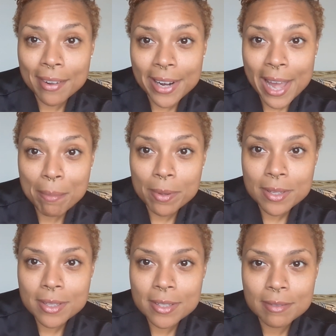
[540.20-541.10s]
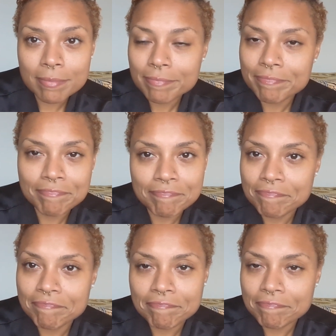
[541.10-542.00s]
that happens,
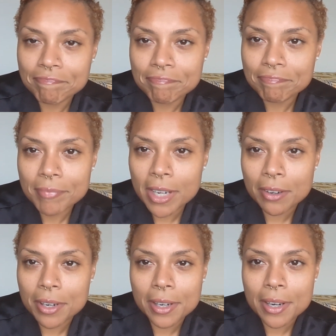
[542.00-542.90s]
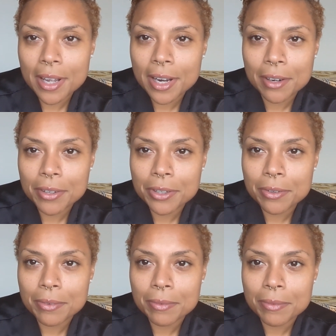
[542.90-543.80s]
that ain't on
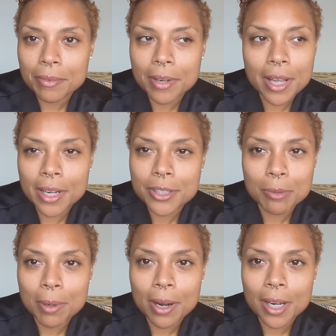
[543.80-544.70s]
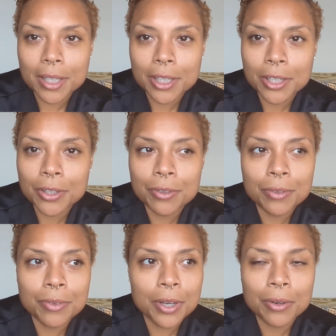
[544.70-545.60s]
you. That ain't your part. You
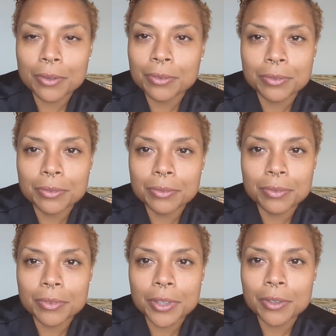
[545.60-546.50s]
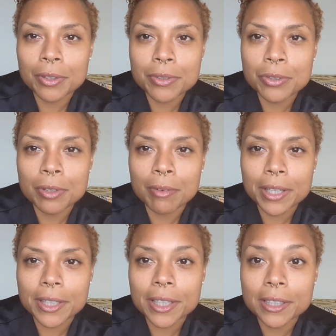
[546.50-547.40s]
don't know what you're doing
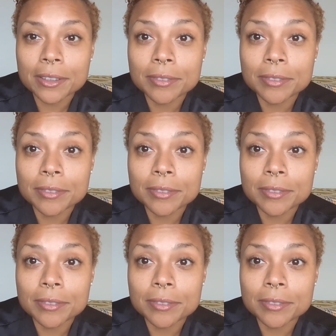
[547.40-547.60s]
right there.